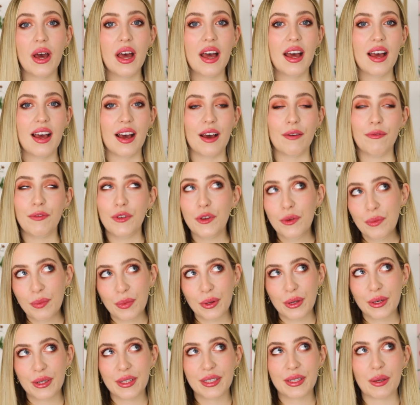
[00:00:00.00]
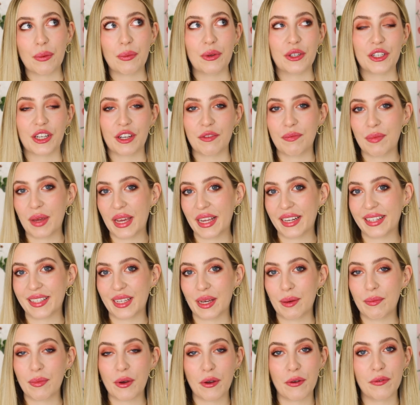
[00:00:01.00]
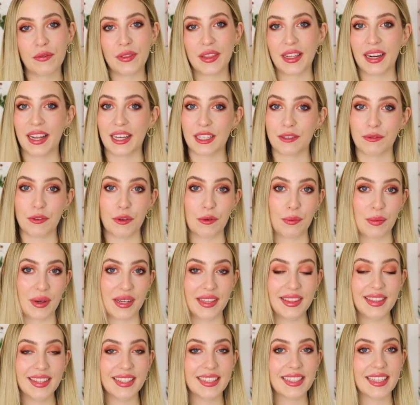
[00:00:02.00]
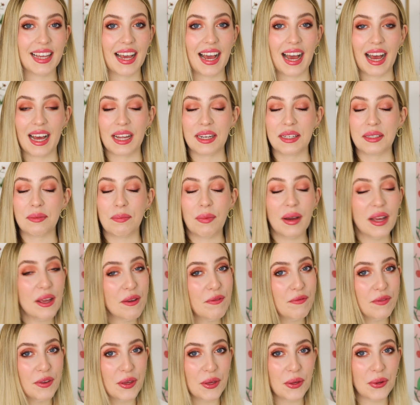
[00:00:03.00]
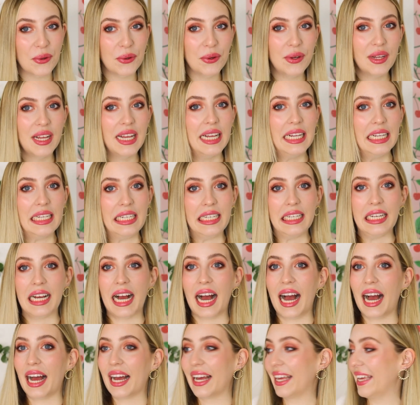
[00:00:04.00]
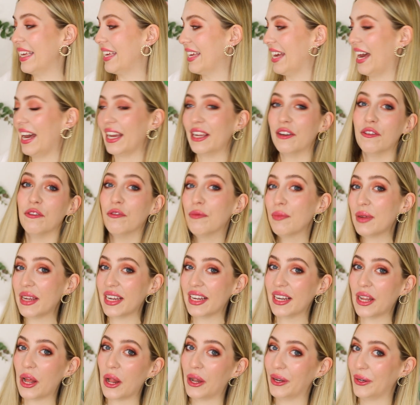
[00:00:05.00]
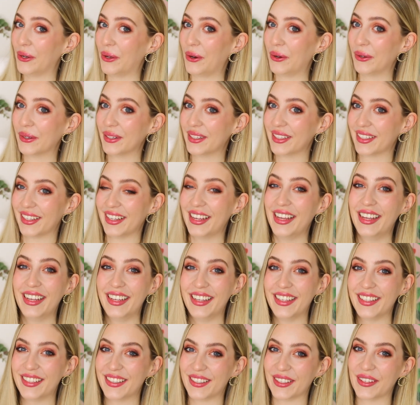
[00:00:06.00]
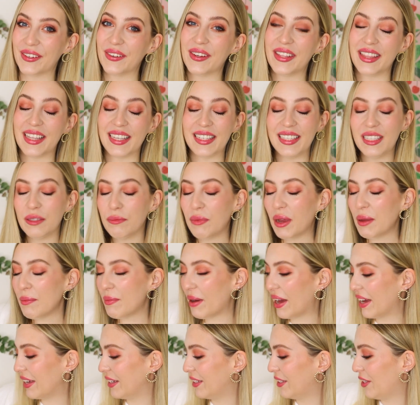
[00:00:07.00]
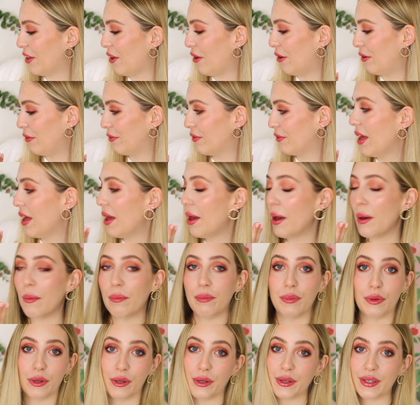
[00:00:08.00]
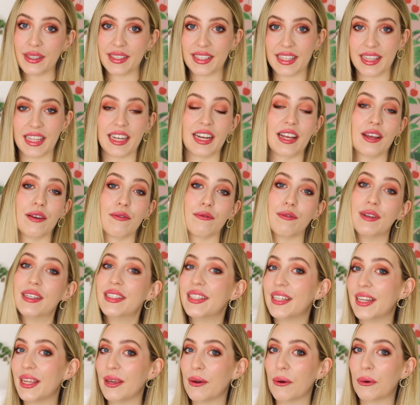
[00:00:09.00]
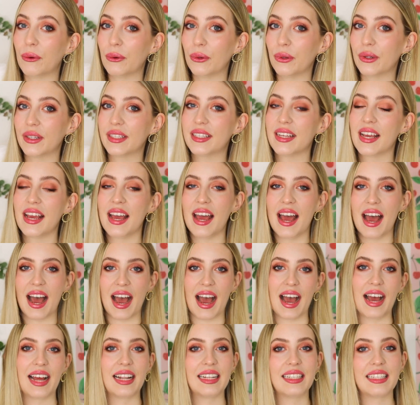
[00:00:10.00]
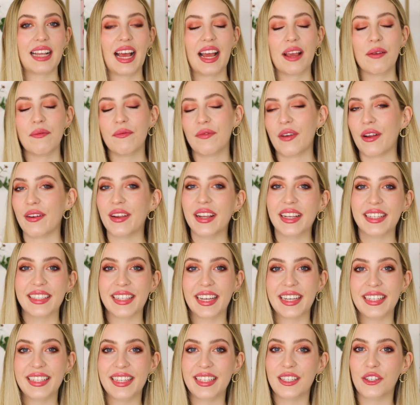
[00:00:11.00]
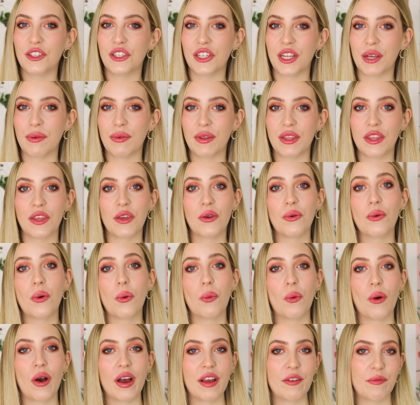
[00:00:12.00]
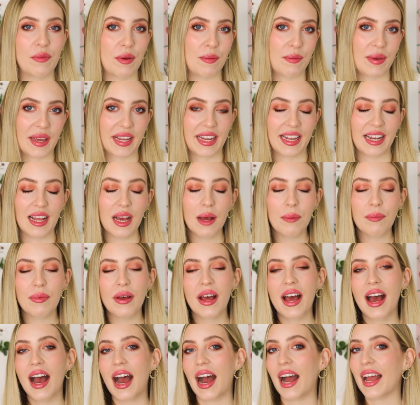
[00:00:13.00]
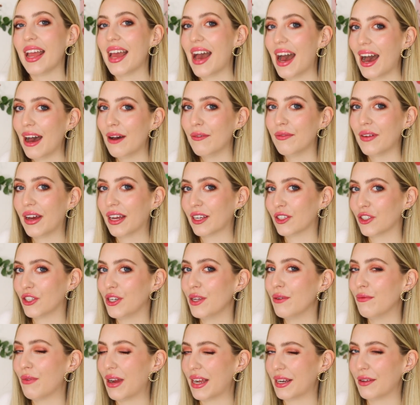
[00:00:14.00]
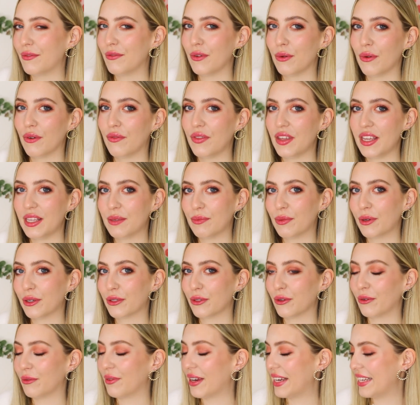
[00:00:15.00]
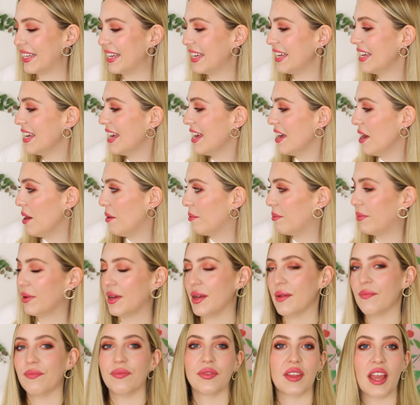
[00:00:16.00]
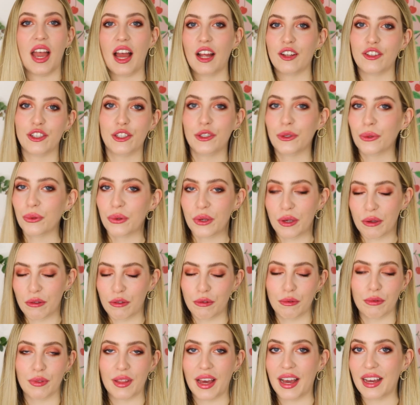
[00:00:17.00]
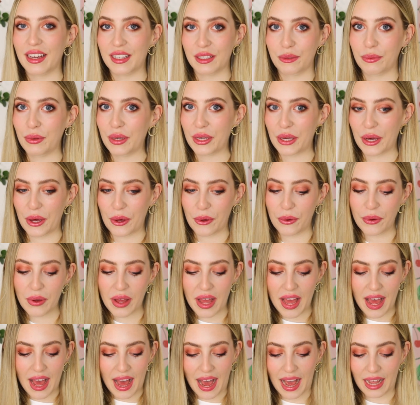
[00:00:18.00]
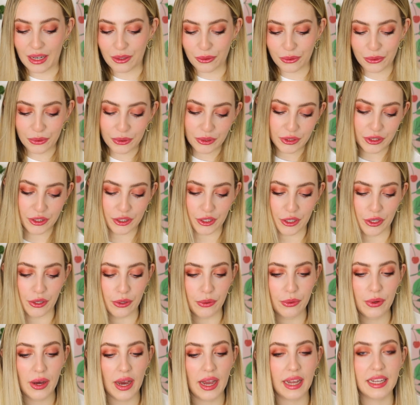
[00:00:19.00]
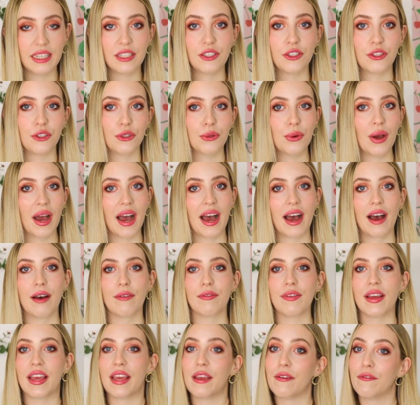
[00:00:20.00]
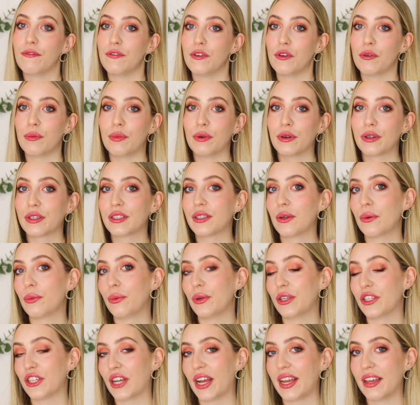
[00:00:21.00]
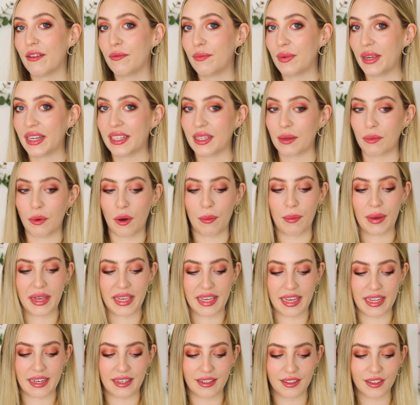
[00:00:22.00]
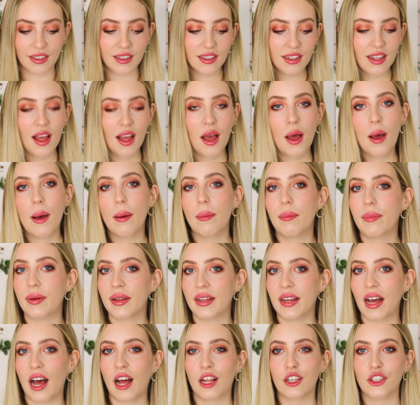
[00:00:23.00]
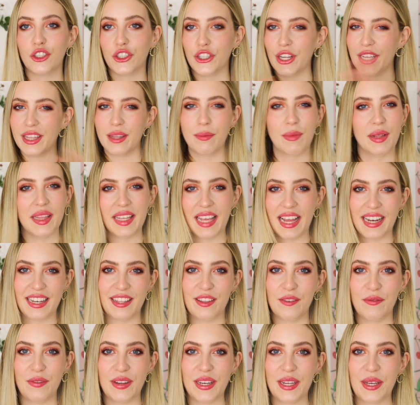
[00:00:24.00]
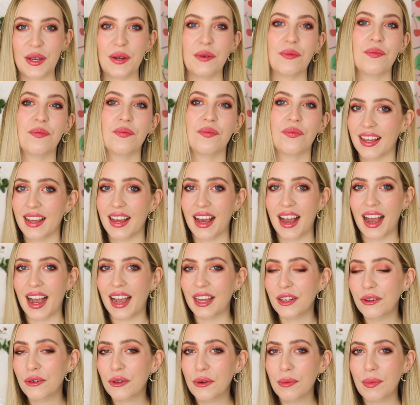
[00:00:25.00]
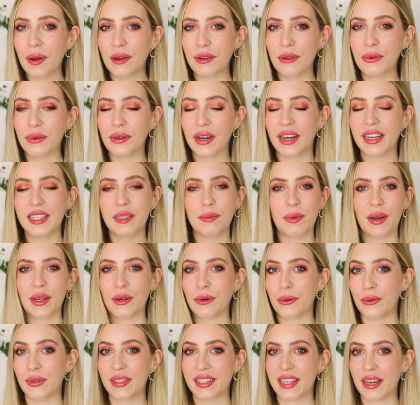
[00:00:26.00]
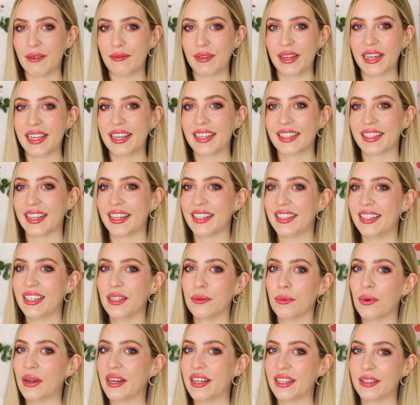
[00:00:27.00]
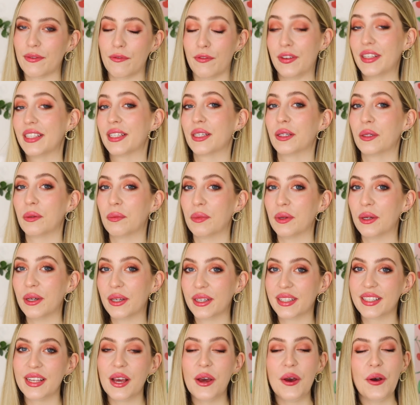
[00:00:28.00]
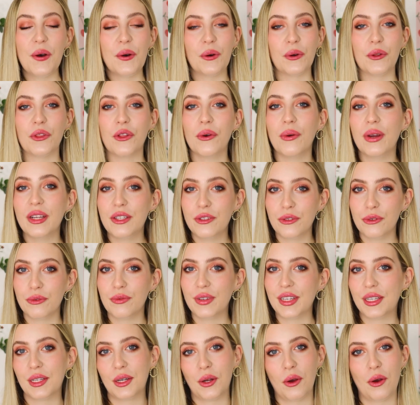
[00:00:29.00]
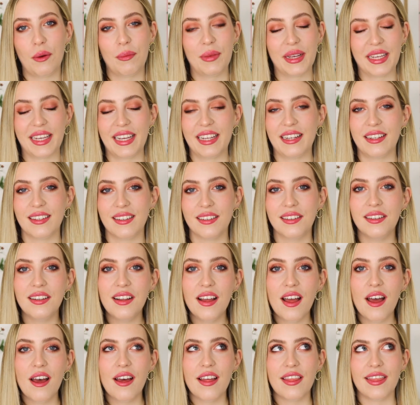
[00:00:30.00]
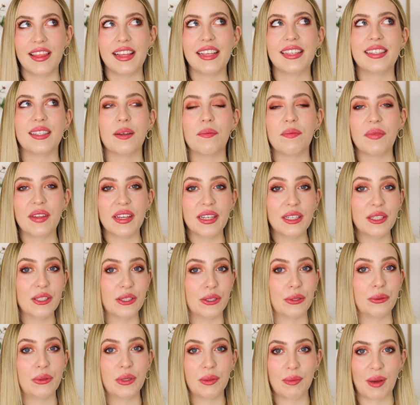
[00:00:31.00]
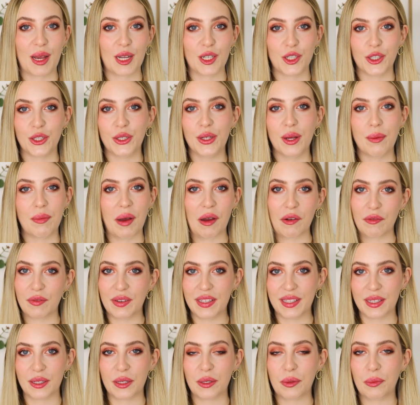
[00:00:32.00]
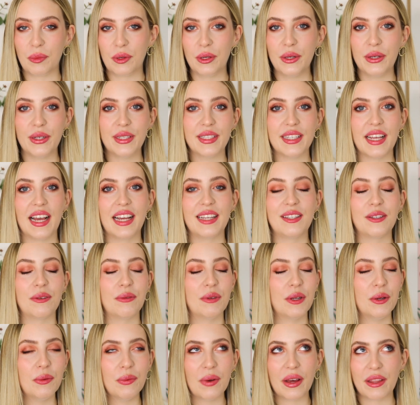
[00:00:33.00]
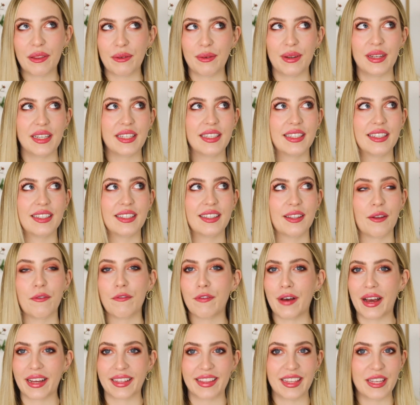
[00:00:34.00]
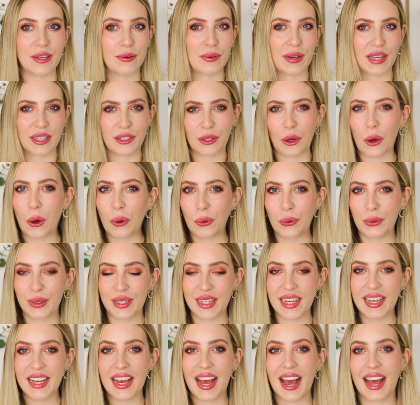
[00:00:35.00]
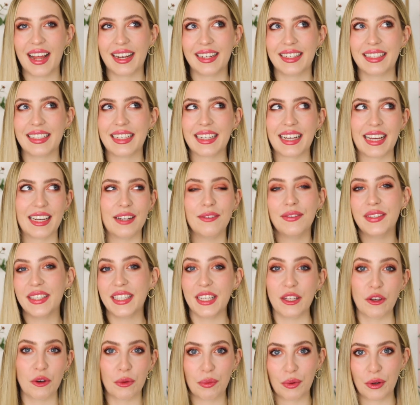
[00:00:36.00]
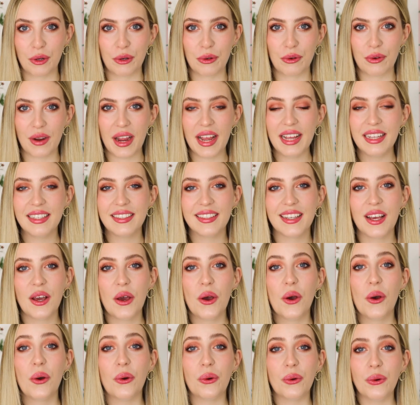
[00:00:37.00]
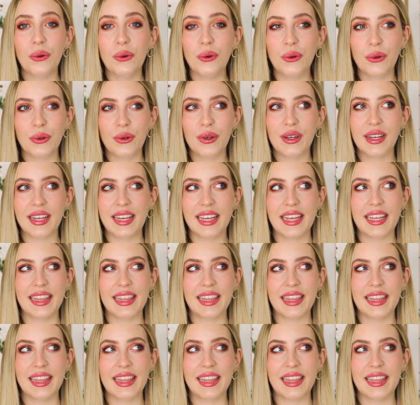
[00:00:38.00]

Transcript: a few books which I've picked up over the last few months, and by a few I kind of mean a lot. So this is my pile of books that I have recently hauled and I'm very excited to share with you what I've been picking up. I have actually read a few of these books already, but I'll just talk you through that as we go. And also, I do have a few books which I have picked up on my Kindle, but I'll share them at the end of the video. I don't know about you guys, but I always get really excited when it's physical books. Although I do read a lot on my Kindle, there's something so special about physical books. I don't know whether it's the fact that you get to hold it and kind of see your progress, or the